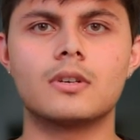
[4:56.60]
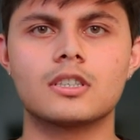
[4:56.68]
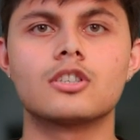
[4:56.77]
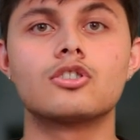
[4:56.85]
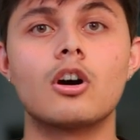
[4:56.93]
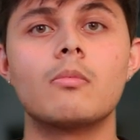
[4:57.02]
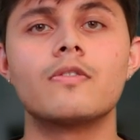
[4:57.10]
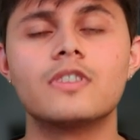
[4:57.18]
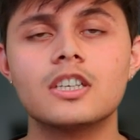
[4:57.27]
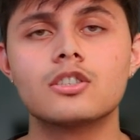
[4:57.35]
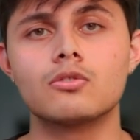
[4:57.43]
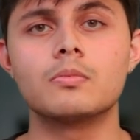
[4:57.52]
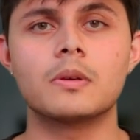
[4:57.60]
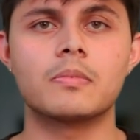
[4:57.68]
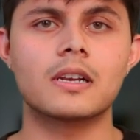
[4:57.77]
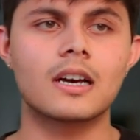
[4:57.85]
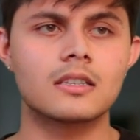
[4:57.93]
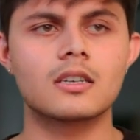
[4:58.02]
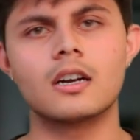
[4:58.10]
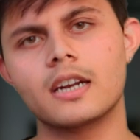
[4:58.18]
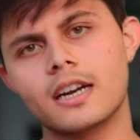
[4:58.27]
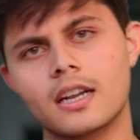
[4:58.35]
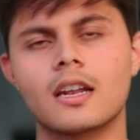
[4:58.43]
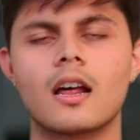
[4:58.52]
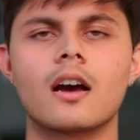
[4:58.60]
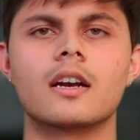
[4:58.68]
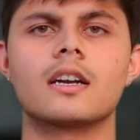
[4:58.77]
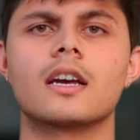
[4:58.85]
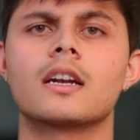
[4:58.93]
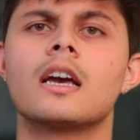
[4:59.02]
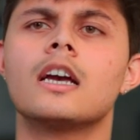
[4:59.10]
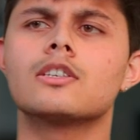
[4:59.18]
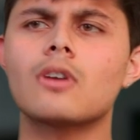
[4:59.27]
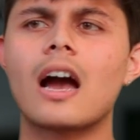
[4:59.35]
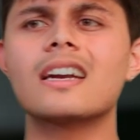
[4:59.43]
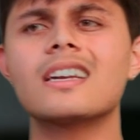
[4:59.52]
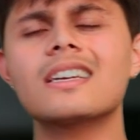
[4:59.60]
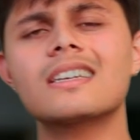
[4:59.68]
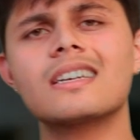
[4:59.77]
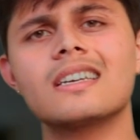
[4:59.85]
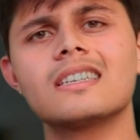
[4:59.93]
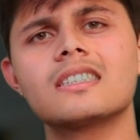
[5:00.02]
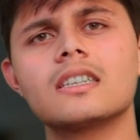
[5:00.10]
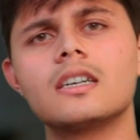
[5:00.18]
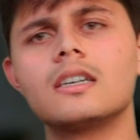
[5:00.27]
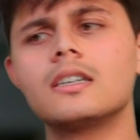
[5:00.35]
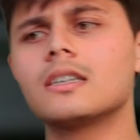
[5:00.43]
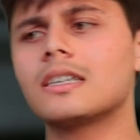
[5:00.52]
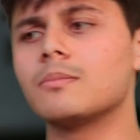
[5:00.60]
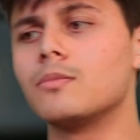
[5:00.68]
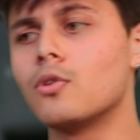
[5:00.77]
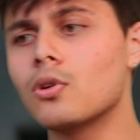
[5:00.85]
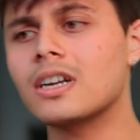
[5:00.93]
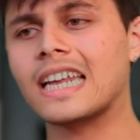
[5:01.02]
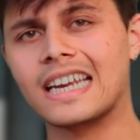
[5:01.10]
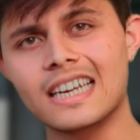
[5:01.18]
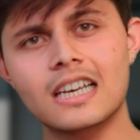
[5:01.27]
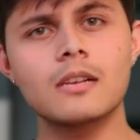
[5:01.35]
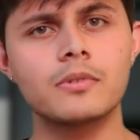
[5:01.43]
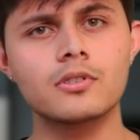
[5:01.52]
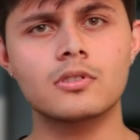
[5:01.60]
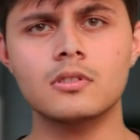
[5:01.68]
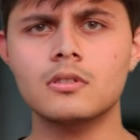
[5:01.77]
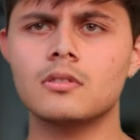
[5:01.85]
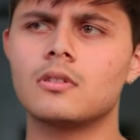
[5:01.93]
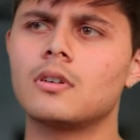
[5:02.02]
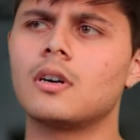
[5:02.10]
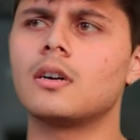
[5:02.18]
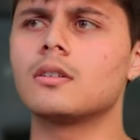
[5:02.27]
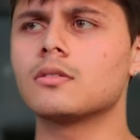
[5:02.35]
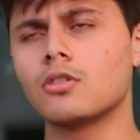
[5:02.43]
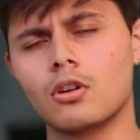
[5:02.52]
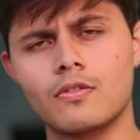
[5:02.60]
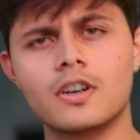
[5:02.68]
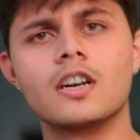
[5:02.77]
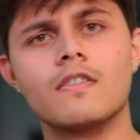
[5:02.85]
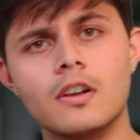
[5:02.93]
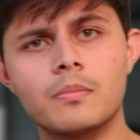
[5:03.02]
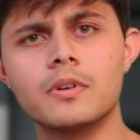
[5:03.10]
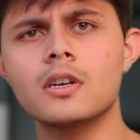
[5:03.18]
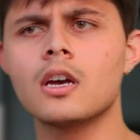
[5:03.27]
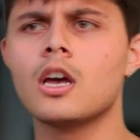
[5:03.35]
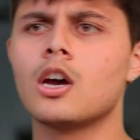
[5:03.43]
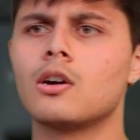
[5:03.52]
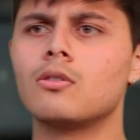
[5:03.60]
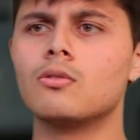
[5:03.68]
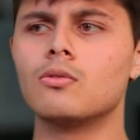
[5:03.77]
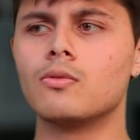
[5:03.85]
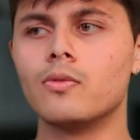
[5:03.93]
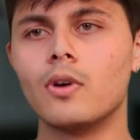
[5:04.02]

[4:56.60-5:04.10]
is the job of these two people, consultant and architect. So architect is a more technical person, sort of a developer who